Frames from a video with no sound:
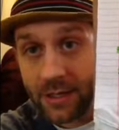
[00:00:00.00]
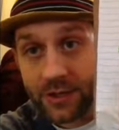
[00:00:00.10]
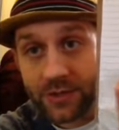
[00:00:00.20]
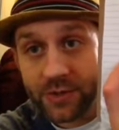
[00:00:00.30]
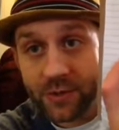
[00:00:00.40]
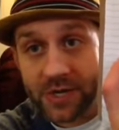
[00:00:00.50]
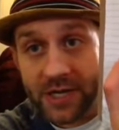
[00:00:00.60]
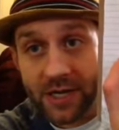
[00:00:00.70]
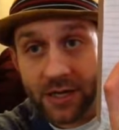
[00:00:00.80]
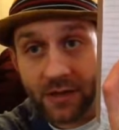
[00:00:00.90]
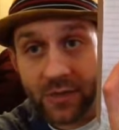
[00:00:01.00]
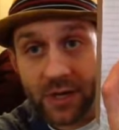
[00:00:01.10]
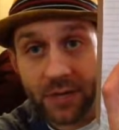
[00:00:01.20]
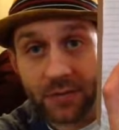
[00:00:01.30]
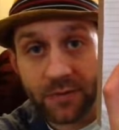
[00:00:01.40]
You don't need any other
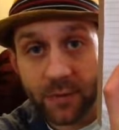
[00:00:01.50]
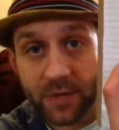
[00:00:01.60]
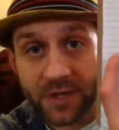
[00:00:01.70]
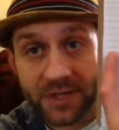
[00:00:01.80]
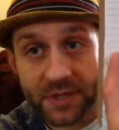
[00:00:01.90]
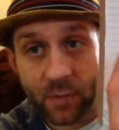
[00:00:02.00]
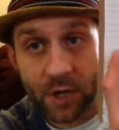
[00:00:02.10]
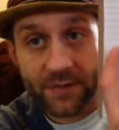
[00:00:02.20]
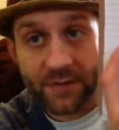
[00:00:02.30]
period before this, and whatever